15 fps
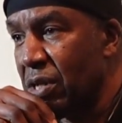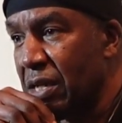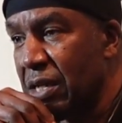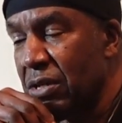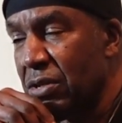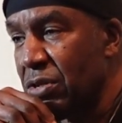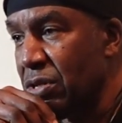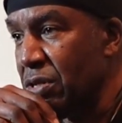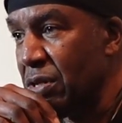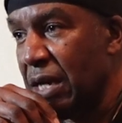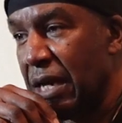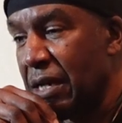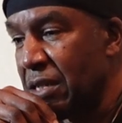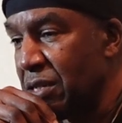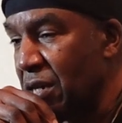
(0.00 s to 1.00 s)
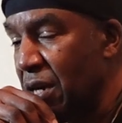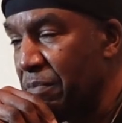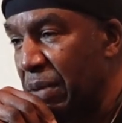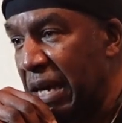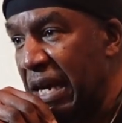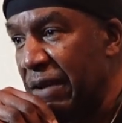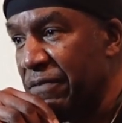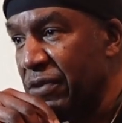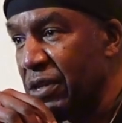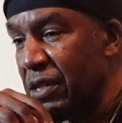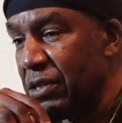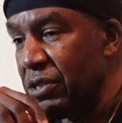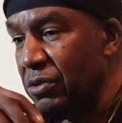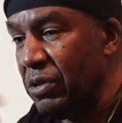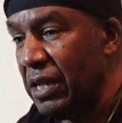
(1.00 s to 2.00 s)
You got to start paying for
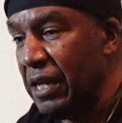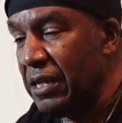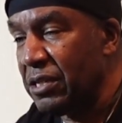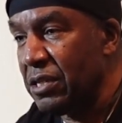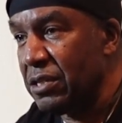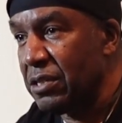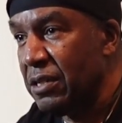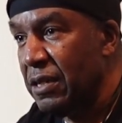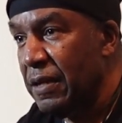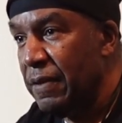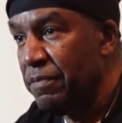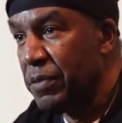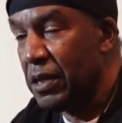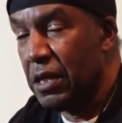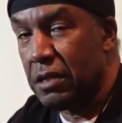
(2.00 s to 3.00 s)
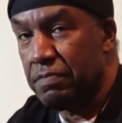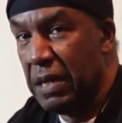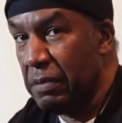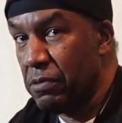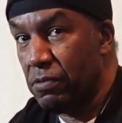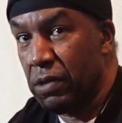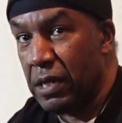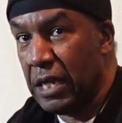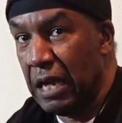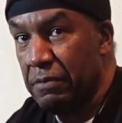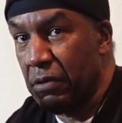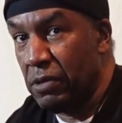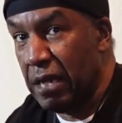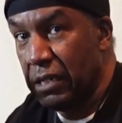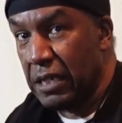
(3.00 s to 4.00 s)
this. You can't just," because people were coming.
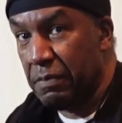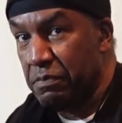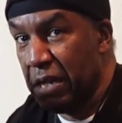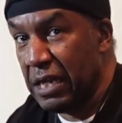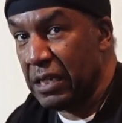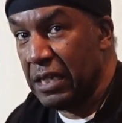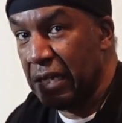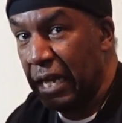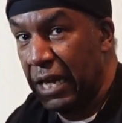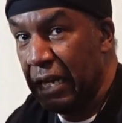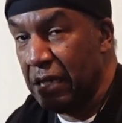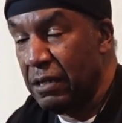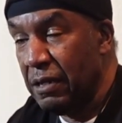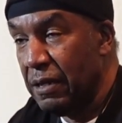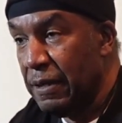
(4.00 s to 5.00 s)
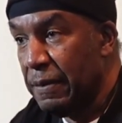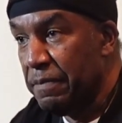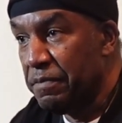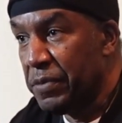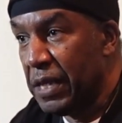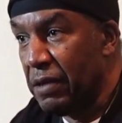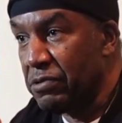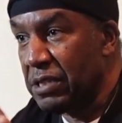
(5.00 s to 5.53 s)
When I did Picnic 8, it was